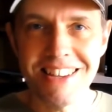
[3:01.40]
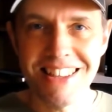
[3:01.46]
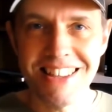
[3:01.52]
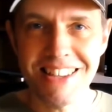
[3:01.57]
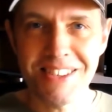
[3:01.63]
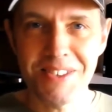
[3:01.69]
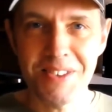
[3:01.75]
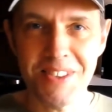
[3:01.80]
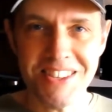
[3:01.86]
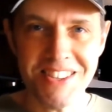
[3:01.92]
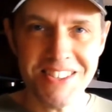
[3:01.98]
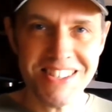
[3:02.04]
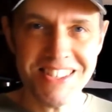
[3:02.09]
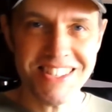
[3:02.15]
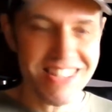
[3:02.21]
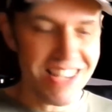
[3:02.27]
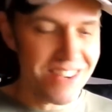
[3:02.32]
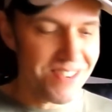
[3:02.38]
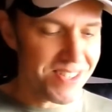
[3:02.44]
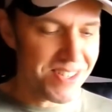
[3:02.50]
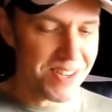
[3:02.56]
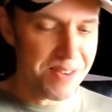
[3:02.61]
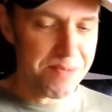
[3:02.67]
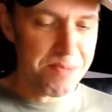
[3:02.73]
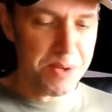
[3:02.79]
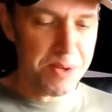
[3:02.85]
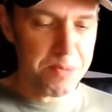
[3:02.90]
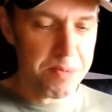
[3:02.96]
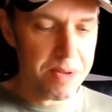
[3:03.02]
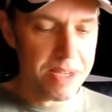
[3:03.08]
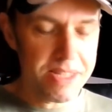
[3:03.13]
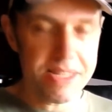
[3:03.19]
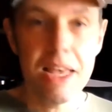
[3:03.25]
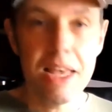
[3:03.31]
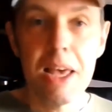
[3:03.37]
That's what they used to say, wasn't it, on Blue
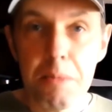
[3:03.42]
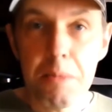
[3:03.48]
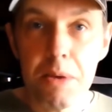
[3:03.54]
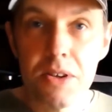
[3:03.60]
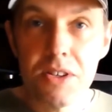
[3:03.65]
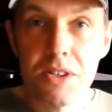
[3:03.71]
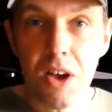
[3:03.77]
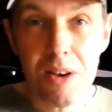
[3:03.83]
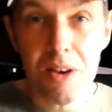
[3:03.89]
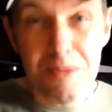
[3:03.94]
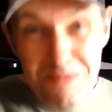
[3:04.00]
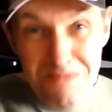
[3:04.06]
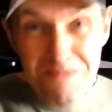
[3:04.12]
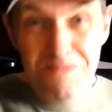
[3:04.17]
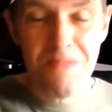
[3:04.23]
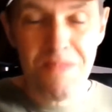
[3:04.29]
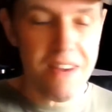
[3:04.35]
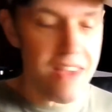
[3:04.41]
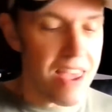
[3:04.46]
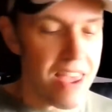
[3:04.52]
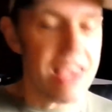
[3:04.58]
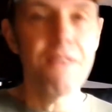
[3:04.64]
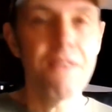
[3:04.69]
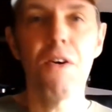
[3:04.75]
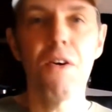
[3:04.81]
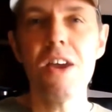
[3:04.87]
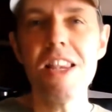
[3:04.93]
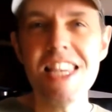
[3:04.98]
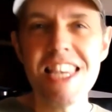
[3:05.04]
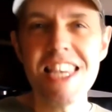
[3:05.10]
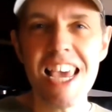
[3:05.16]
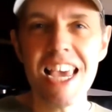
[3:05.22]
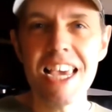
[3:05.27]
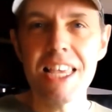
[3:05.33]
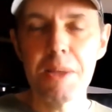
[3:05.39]
Peter? Because if I
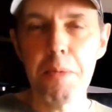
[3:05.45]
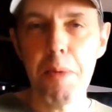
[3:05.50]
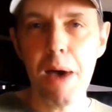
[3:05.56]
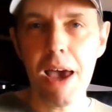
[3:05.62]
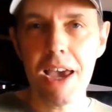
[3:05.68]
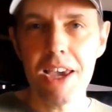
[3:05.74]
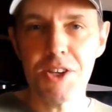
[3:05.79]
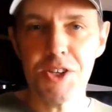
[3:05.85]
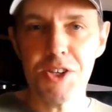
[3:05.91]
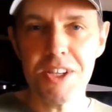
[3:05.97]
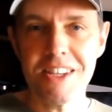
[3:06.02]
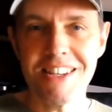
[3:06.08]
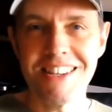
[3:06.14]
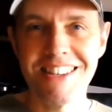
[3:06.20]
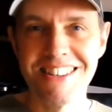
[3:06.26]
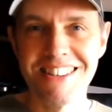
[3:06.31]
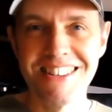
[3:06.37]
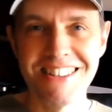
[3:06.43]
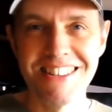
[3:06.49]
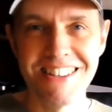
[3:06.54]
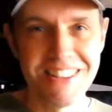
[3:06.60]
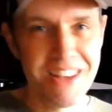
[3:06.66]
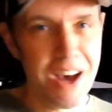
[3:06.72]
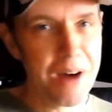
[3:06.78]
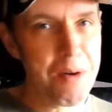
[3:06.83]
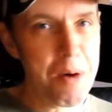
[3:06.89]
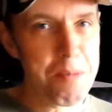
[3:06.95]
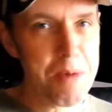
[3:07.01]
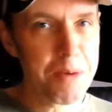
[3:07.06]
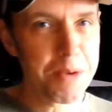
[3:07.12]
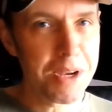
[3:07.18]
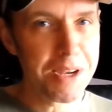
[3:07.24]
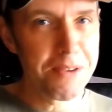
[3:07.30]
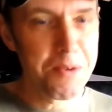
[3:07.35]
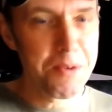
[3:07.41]
nick the packaging, I won't be
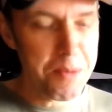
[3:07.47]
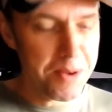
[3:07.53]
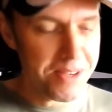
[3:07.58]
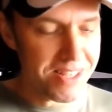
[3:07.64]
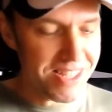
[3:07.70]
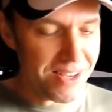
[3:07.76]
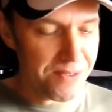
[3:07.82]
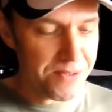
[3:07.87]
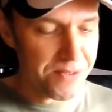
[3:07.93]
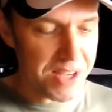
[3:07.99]
able to live with myself.